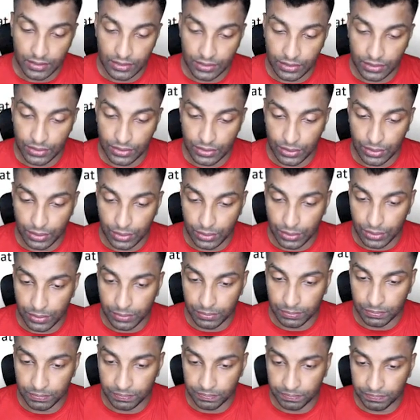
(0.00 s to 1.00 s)

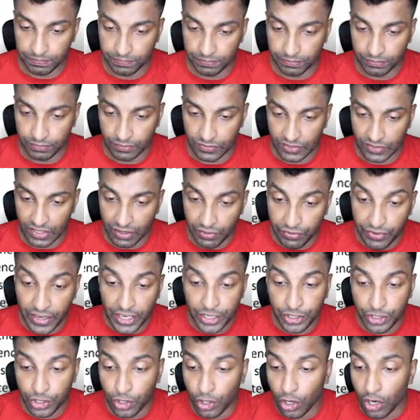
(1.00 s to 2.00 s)
So
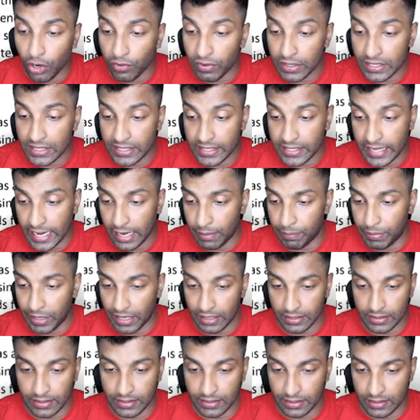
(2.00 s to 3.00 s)
veto over state
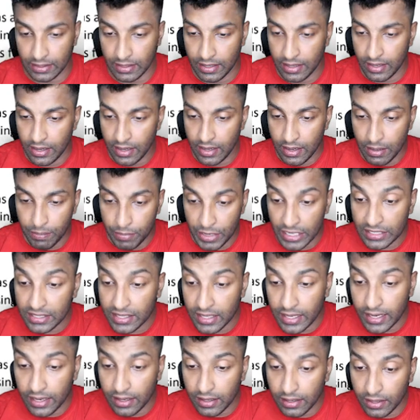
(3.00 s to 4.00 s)
bills.
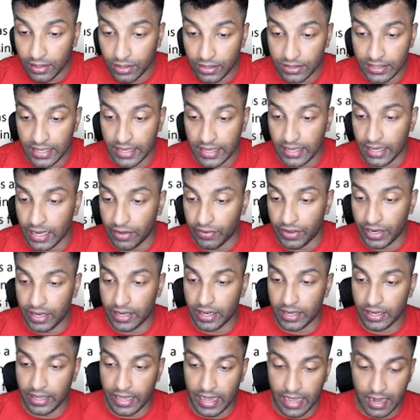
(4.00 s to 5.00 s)

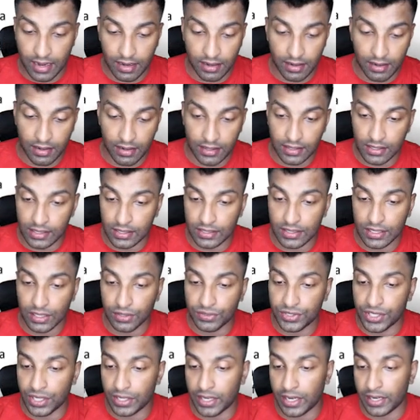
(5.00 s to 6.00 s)
Governor can
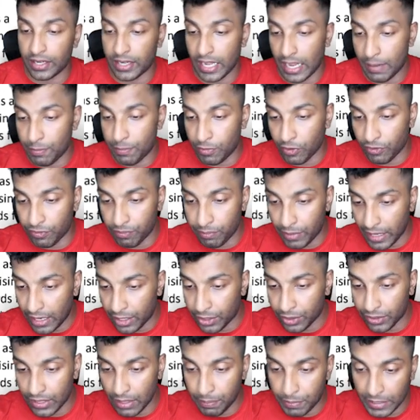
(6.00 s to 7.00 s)
reserve certain type of bill
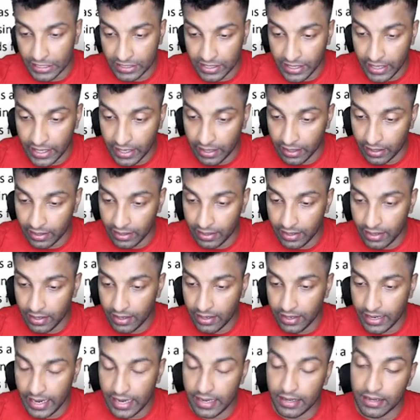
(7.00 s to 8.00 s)
to the president,
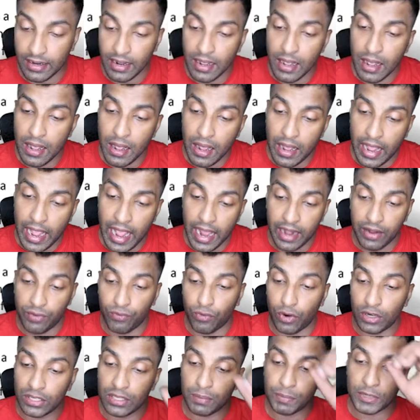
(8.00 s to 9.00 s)
right?
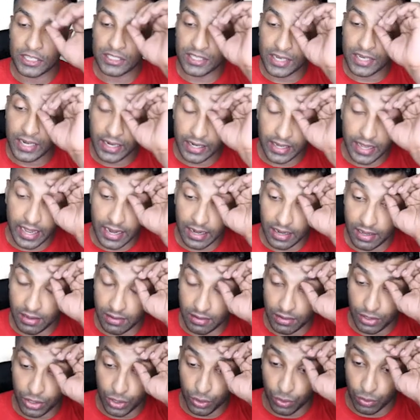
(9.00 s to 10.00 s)
And what the president
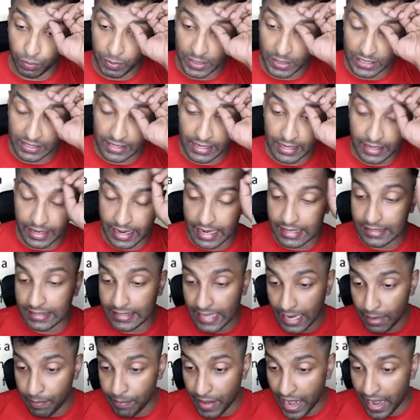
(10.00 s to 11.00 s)
can do, president can
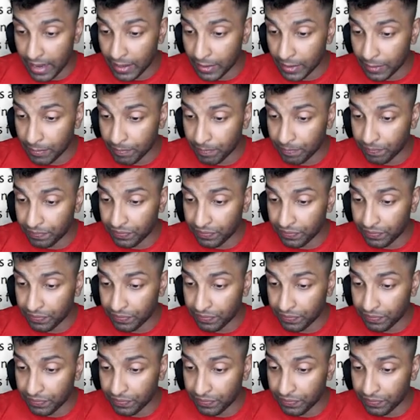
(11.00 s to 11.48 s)
send back.